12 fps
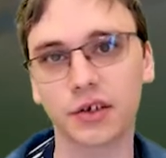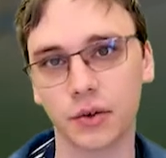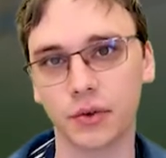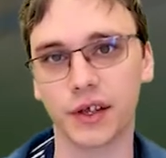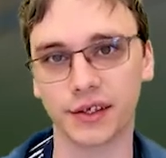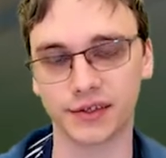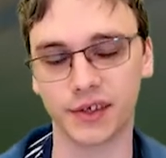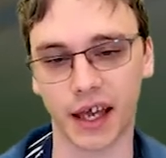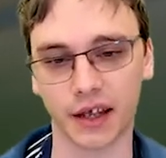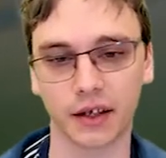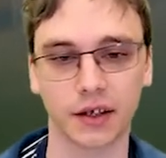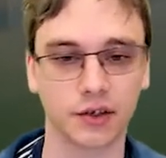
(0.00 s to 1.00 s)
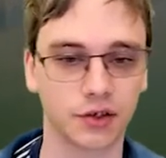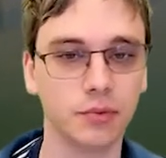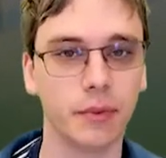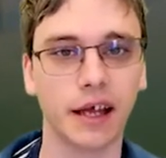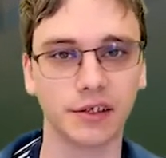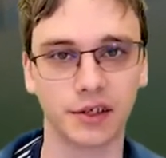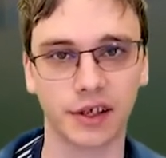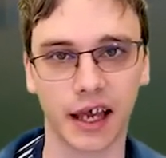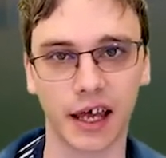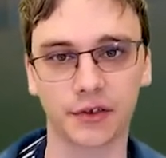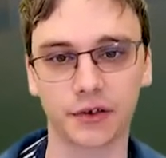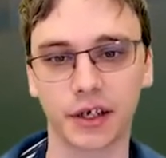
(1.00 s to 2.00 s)
to this set, to Magic the
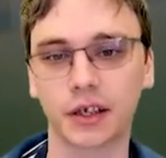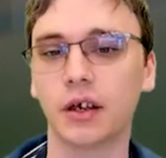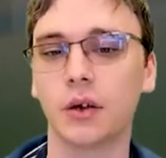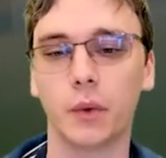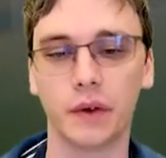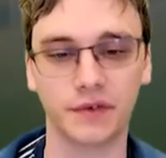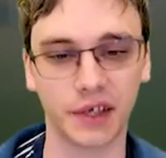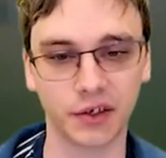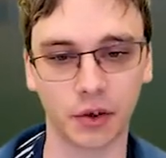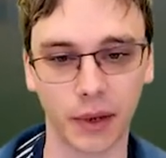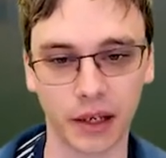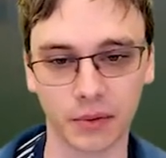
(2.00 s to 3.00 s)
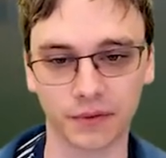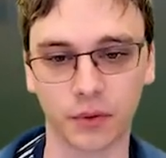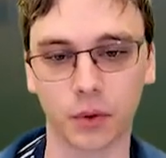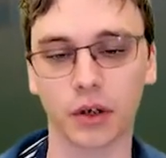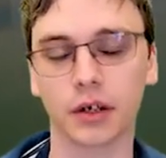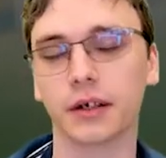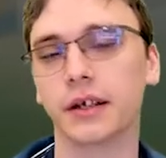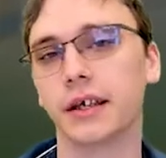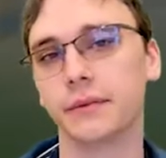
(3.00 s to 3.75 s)
Gathering. We've seen Domain before.